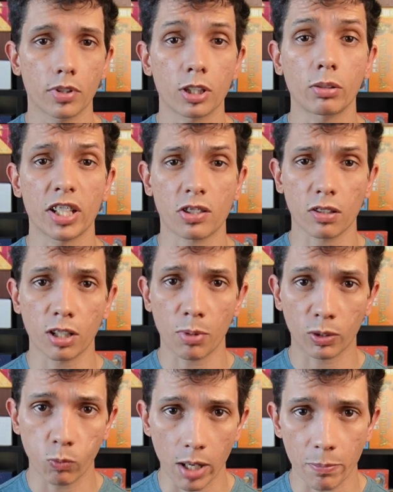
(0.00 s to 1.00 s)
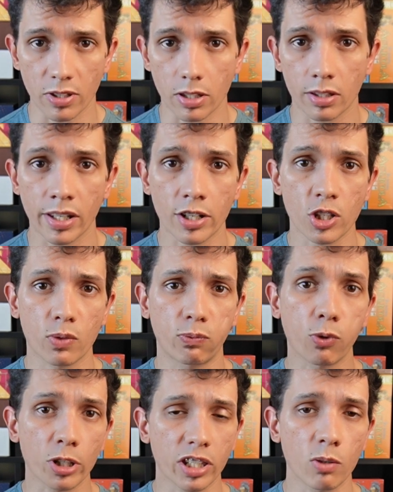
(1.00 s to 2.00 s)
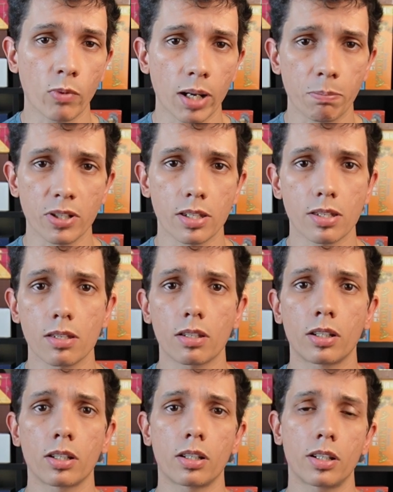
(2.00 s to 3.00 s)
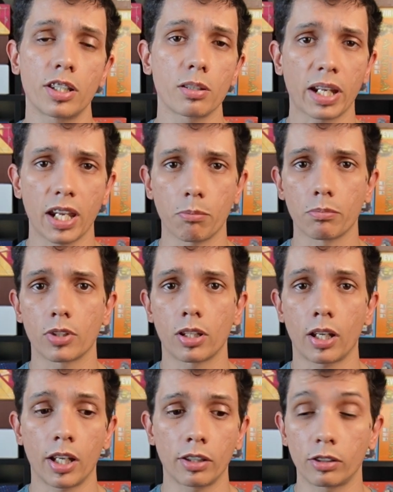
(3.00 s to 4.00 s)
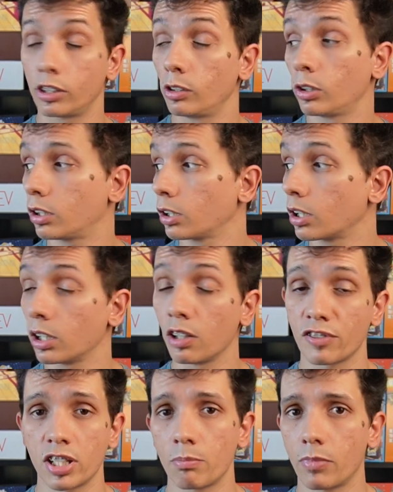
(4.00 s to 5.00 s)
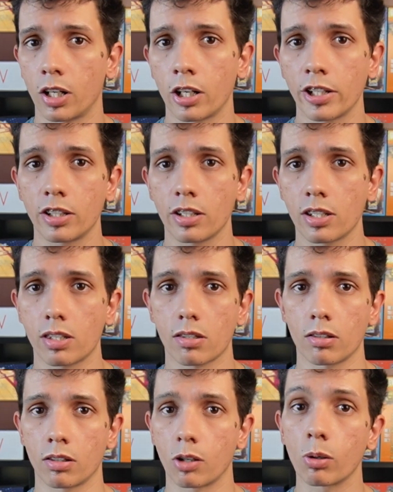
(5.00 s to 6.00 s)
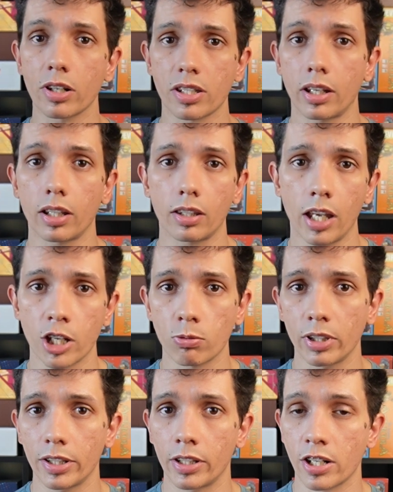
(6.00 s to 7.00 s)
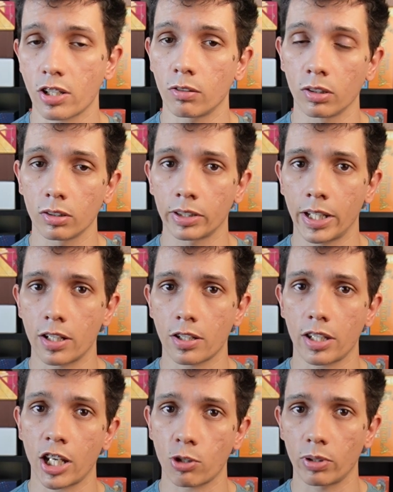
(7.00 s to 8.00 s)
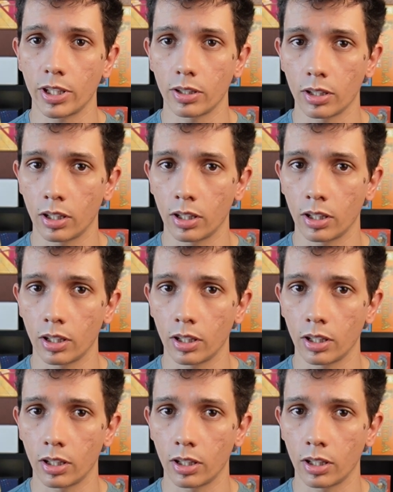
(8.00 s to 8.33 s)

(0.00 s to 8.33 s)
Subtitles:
So let's talk about weapons. There's 14 weapons in the game, and not all of them are in this core set. Actually, there's actually